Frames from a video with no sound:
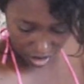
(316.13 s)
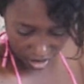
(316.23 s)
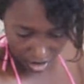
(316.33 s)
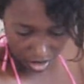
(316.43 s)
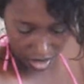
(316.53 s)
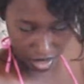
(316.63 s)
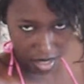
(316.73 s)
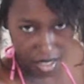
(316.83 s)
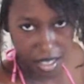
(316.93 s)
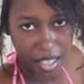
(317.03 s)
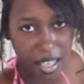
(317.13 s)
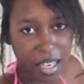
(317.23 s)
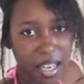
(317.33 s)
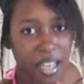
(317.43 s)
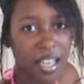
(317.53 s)
This is the newest
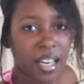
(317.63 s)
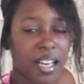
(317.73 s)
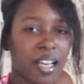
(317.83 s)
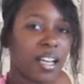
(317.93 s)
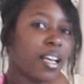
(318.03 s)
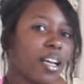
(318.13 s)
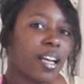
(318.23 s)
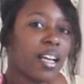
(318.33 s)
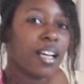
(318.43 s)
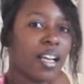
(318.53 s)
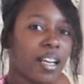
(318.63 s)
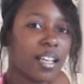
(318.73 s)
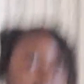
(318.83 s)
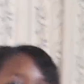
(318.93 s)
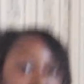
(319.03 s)
2011 foot.
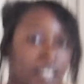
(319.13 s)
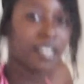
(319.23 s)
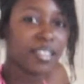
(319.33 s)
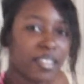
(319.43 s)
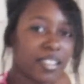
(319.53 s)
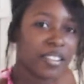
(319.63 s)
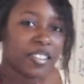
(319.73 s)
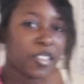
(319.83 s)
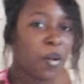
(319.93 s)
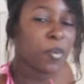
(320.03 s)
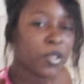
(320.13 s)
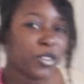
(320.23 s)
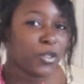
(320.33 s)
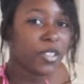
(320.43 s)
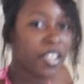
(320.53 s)
Why don't you stand up a little bit? you know, you,